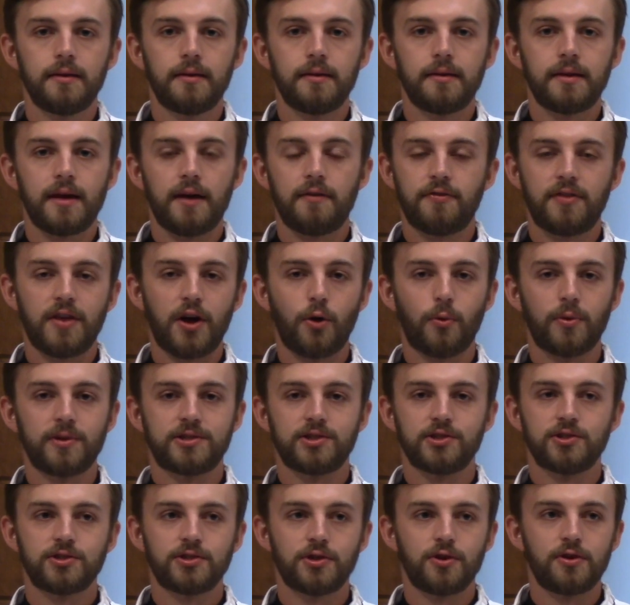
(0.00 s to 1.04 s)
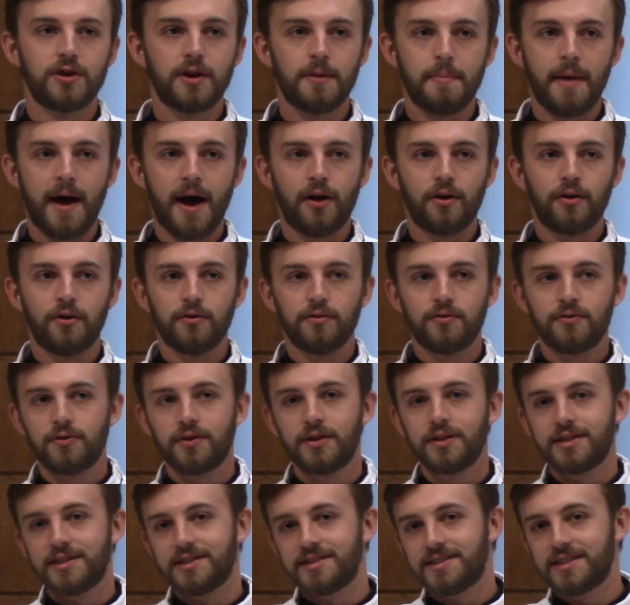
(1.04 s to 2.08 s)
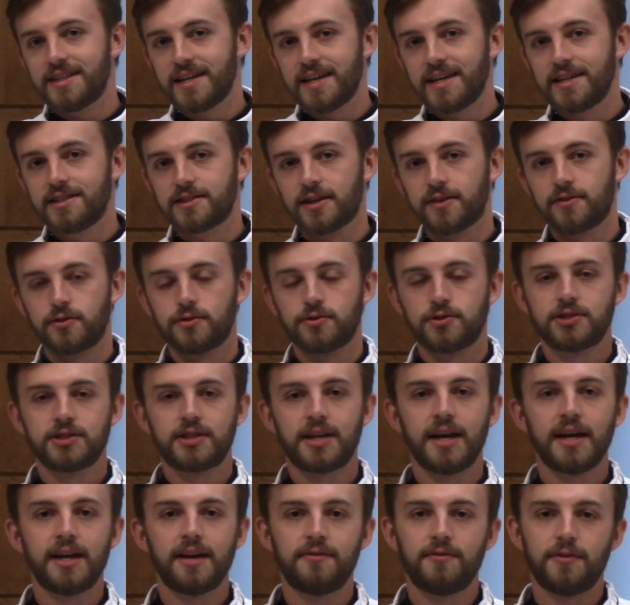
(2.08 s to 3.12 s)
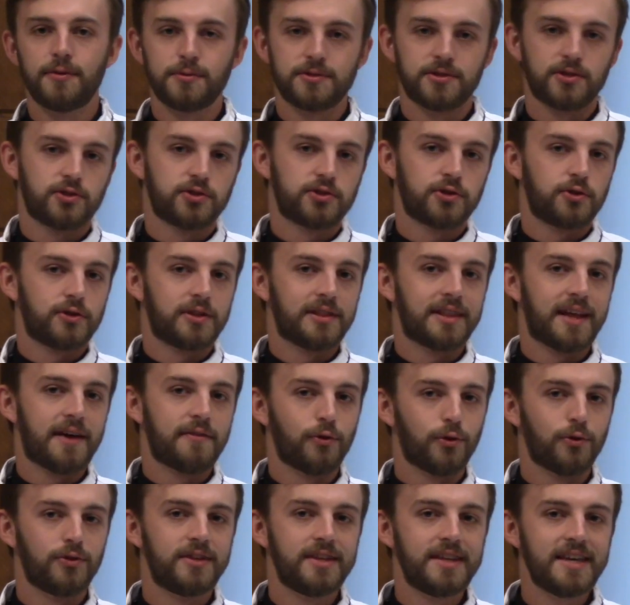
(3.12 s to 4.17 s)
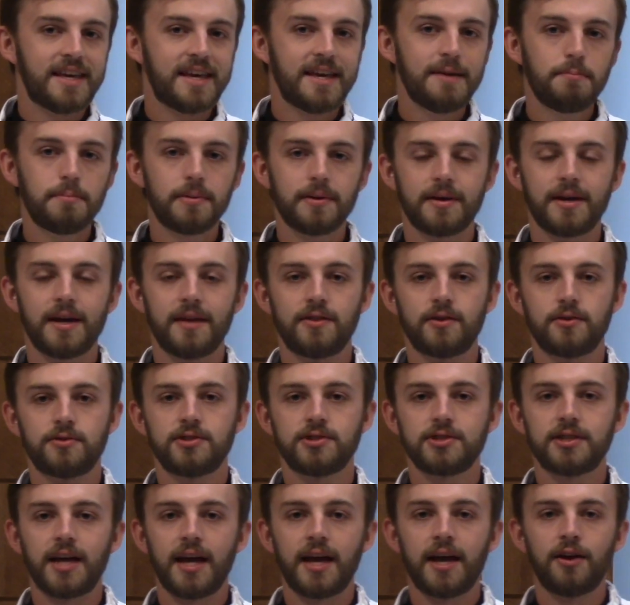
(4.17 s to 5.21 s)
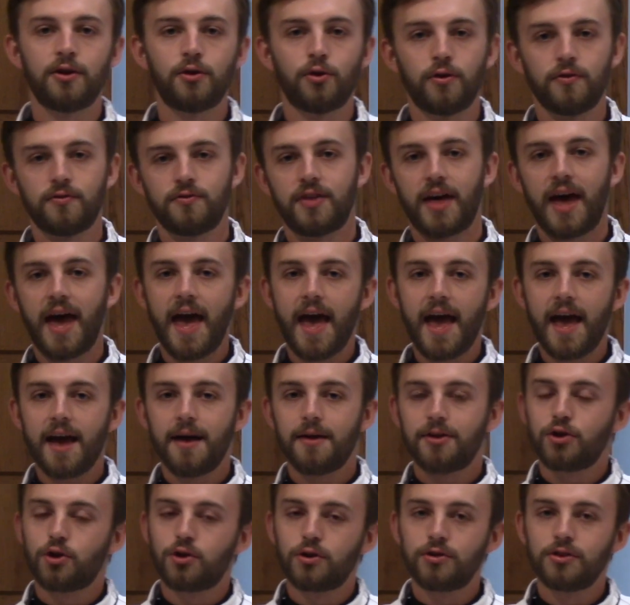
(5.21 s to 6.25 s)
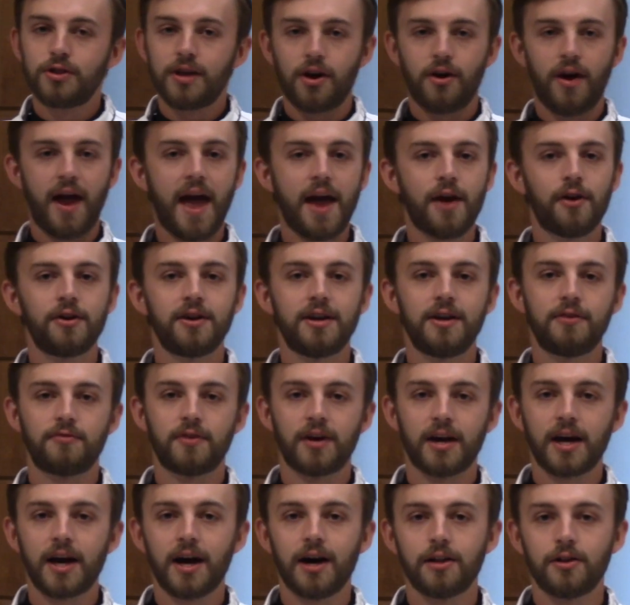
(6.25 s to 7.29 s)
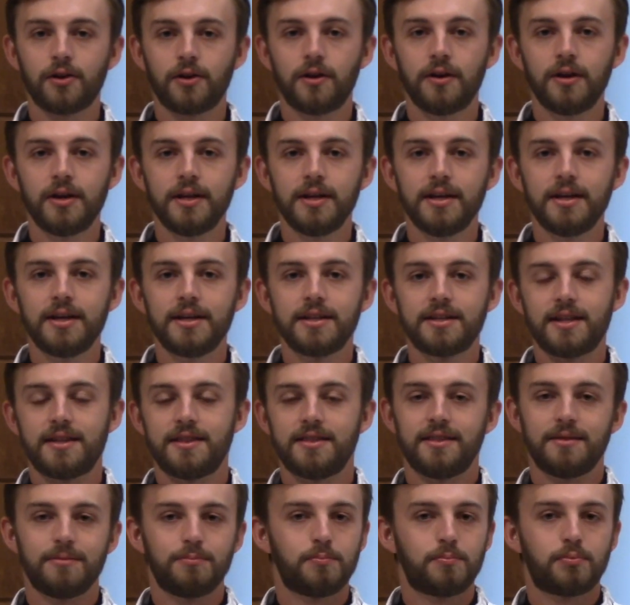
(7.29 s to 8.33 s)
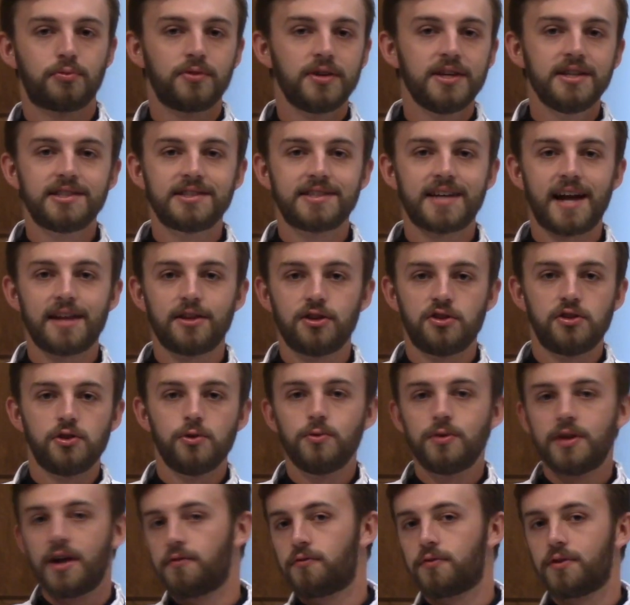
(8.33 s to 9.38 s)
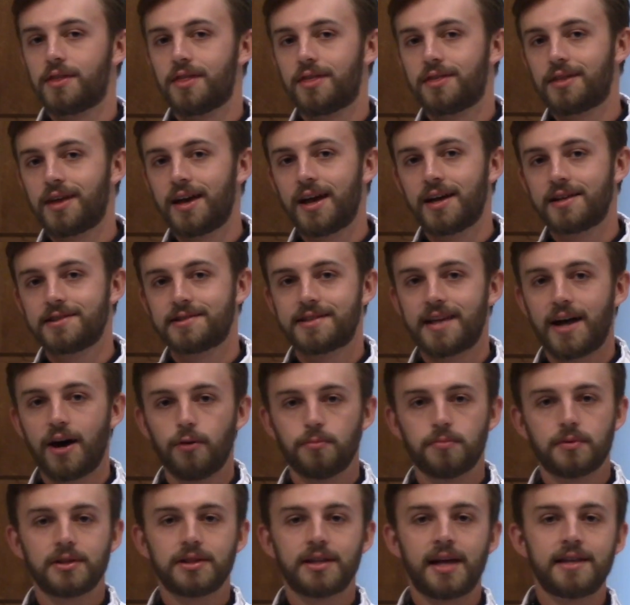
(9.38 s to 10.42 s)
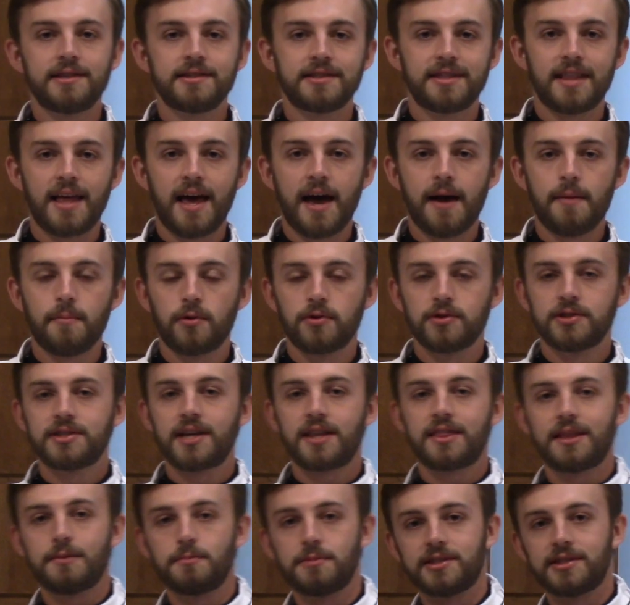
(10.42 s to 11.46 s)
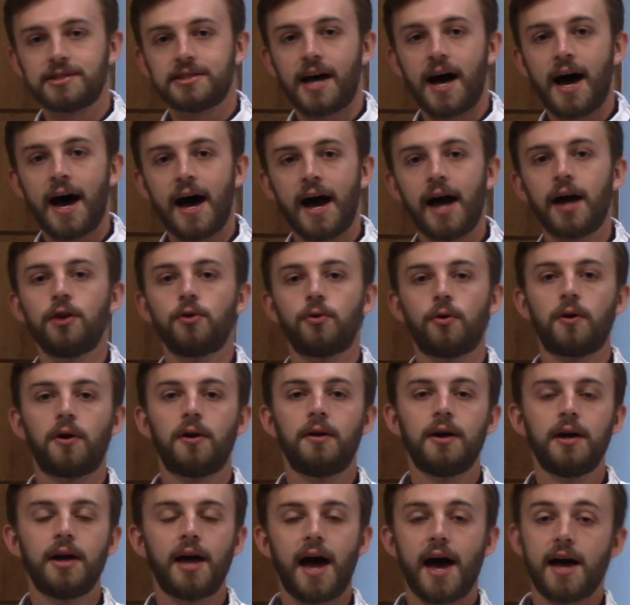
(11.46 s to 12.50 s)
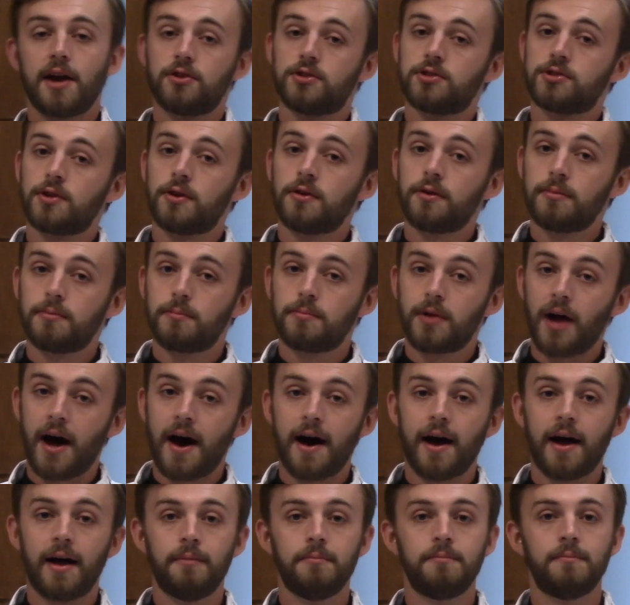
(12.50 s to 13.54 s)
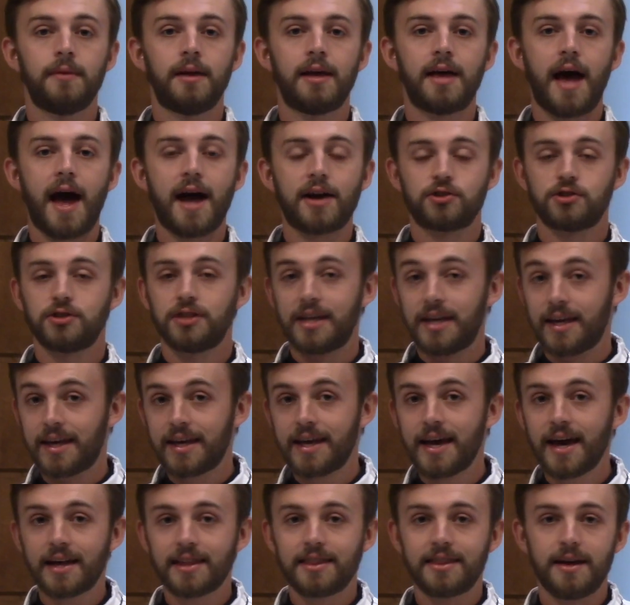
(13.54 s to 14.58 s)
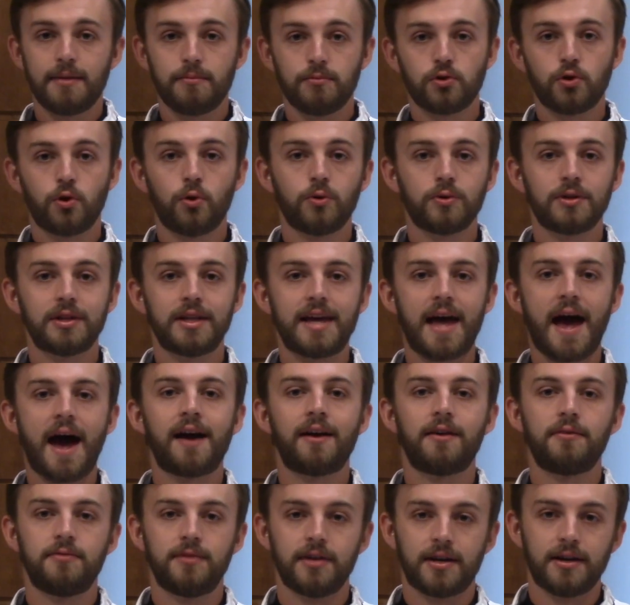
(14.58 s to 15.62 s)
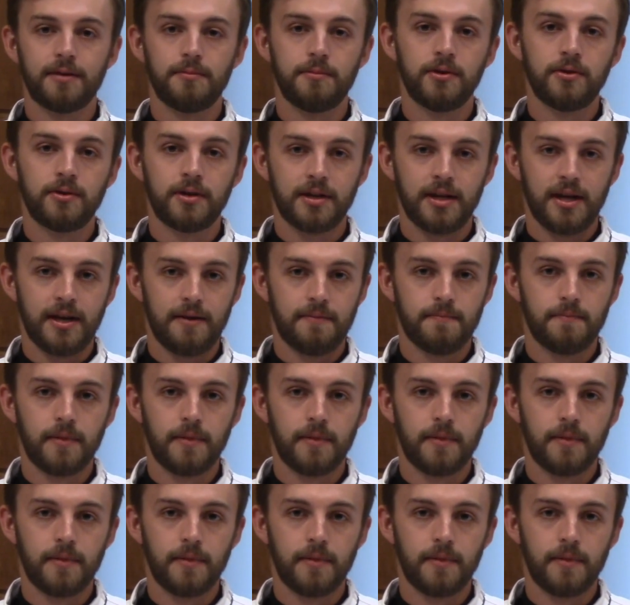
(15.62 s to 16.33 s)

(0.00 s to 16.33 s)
If there was a certain amount of disease on their skin, if it was a certain level deep in their skin, or if they turned their hair a different color, then priests had to do different things to help cleanse them or set them aside, or at a certain time, actually kick them totally out of the community.